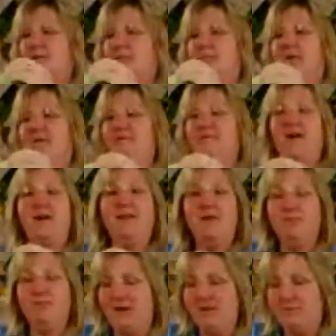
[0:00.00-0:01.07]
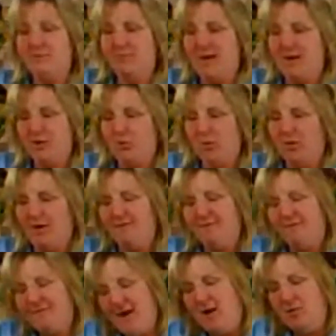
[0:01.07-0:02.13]
But I finally read the manual, or I
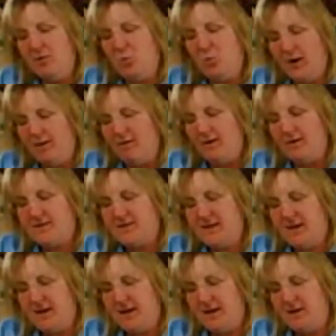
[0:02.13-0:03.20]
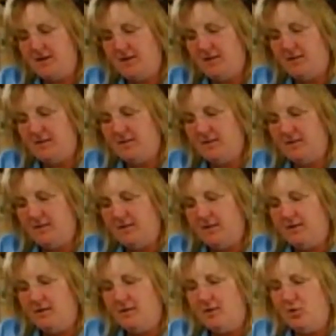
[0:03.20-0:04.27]
found where it said
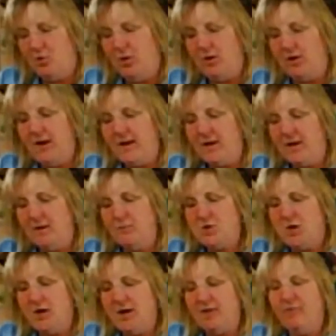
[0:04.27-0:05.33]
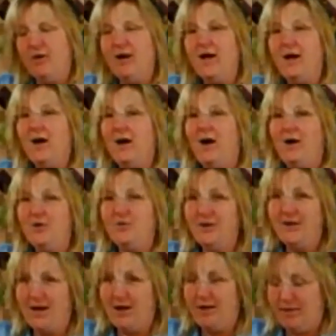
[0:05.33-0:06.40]
the oil light comes on every
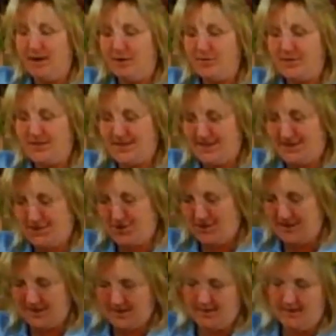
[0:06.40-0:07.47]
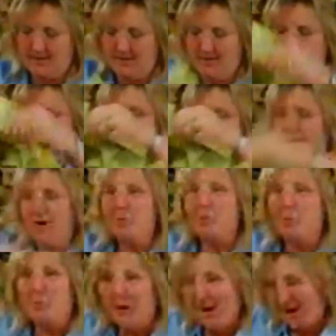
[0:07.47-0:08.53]
180,000 stitches,
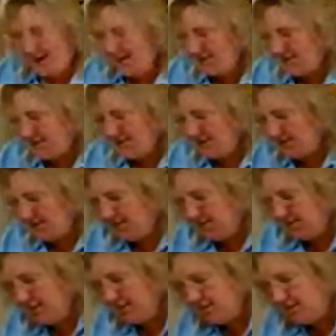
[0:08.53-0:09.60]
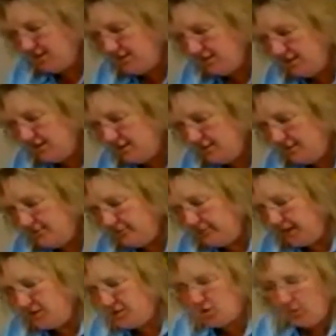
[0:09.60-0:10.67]
but,
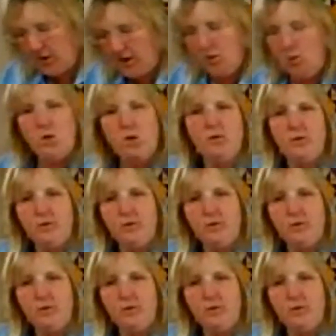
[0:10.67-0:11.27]
and so I oil